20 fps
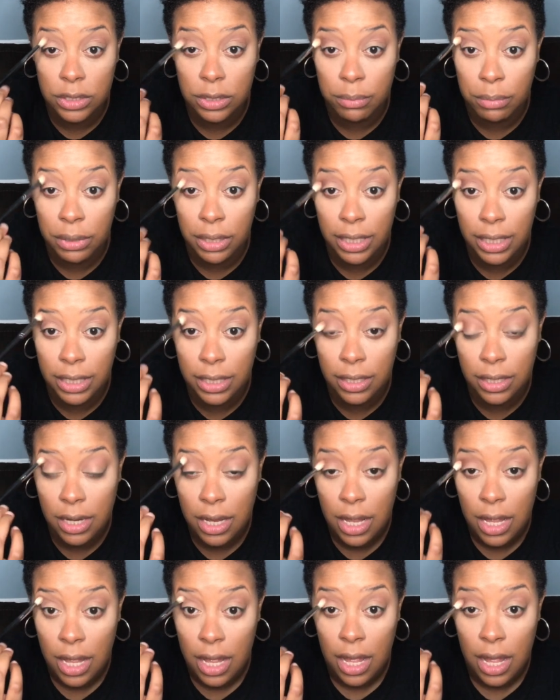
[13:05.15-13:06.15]
to blend.
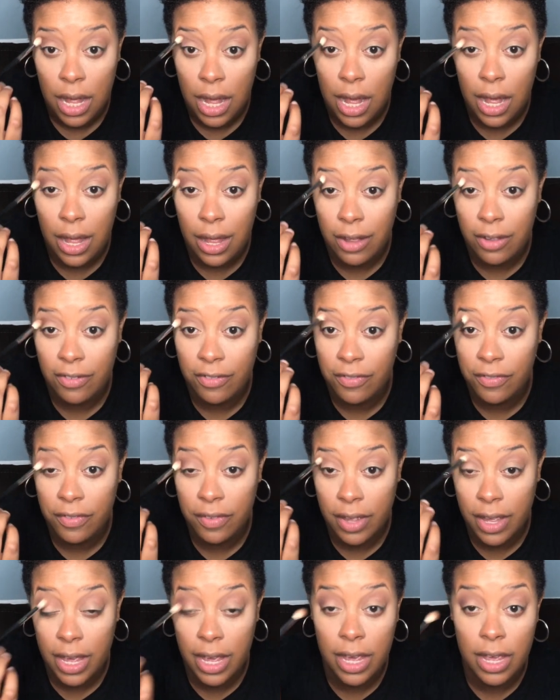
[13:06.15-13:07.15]
I've
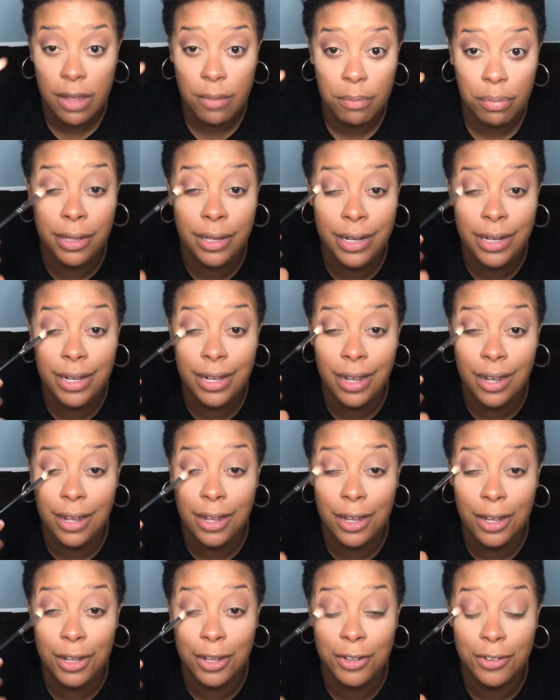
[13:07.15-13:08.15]
had plenty
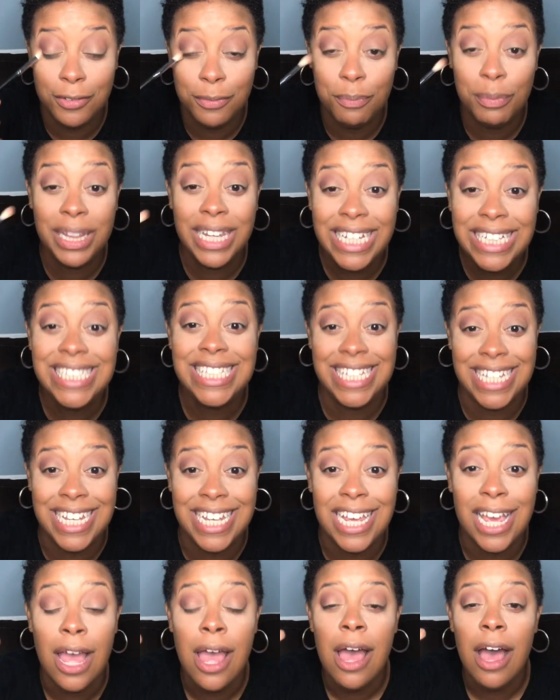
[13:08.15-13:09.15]
of
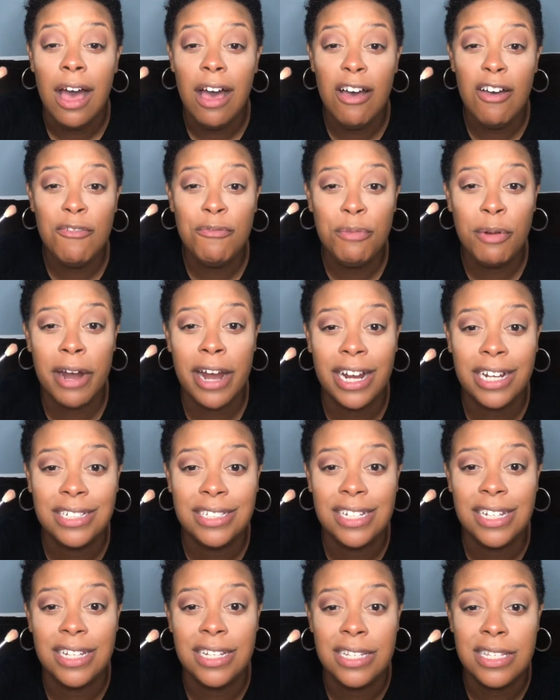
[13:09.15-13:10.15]

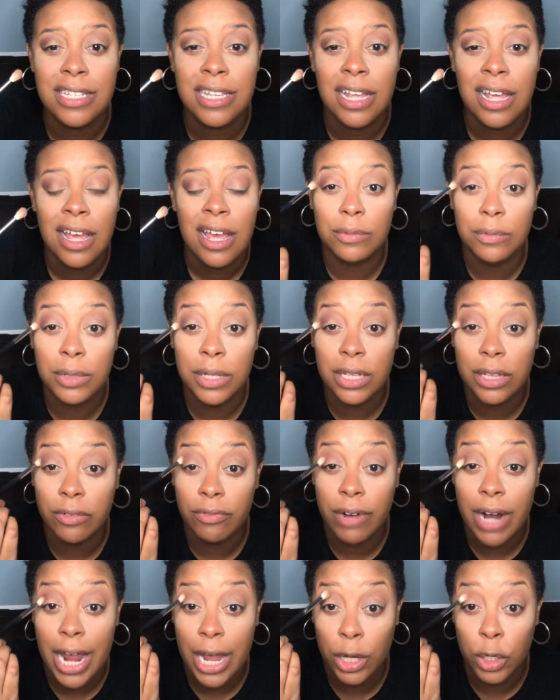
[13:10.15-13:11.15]
practice with
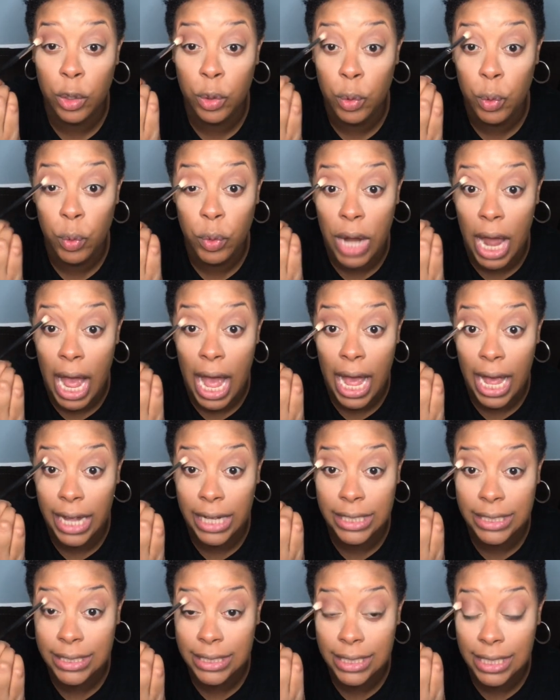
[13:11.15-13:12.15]
raccoon
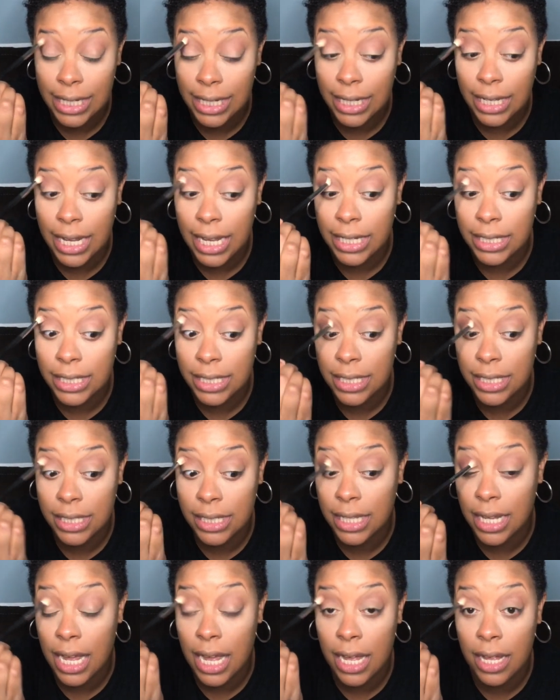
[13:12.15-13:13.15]
eyes, and that's
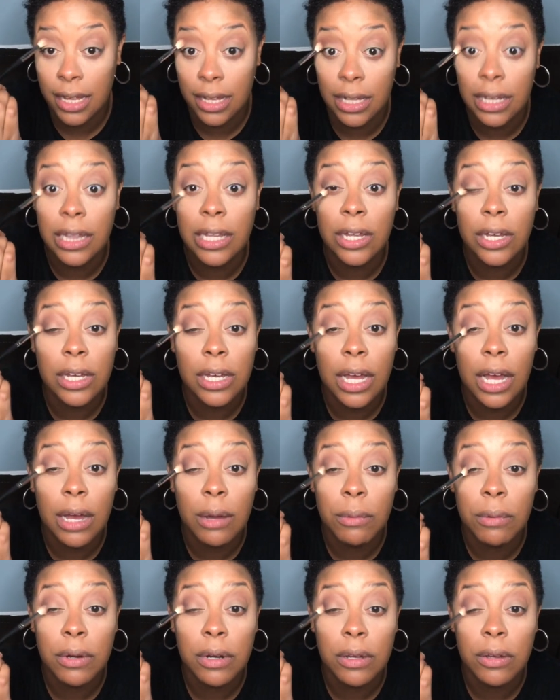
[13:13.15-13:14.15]
not a look I
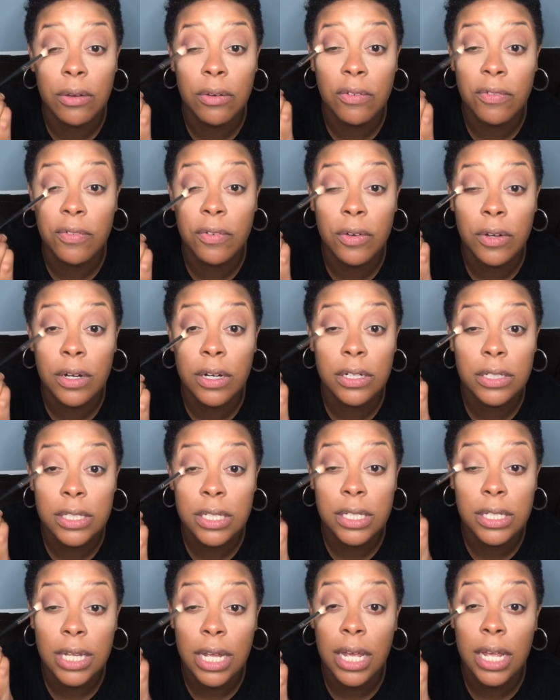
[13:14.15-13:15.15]
want to go for
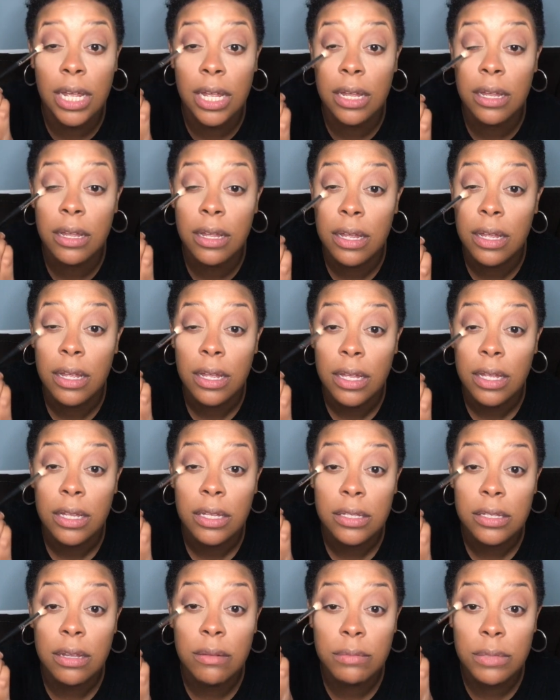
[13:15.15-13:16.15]
today.
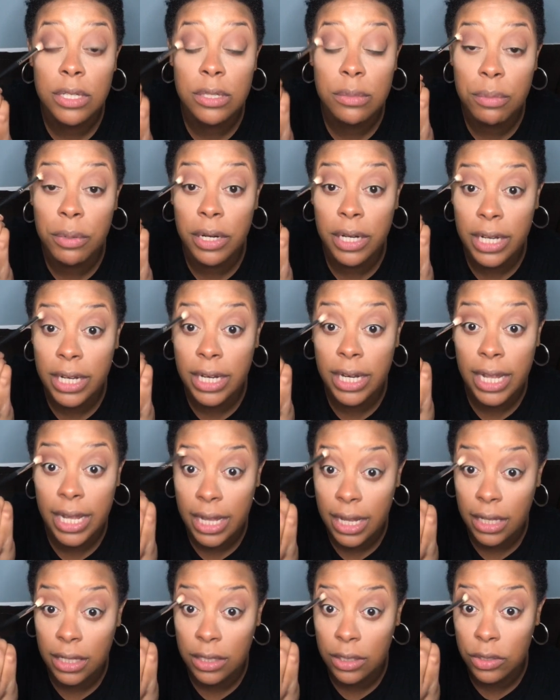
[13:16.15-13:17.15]
So I'm just bringing
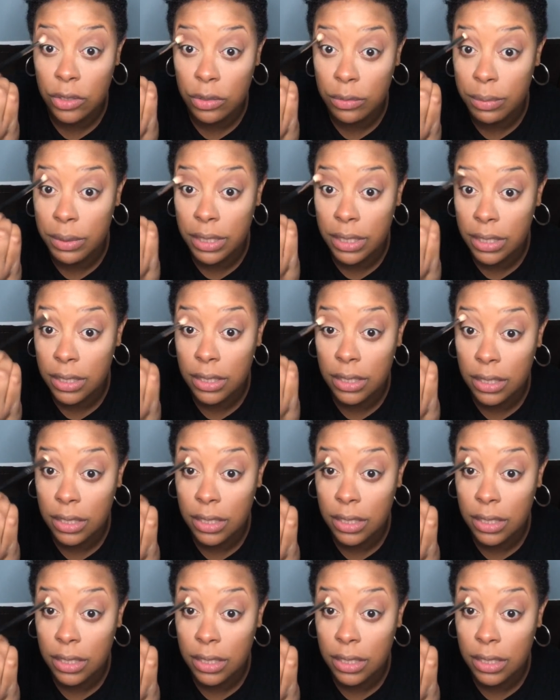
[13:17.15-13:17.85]
that a little bit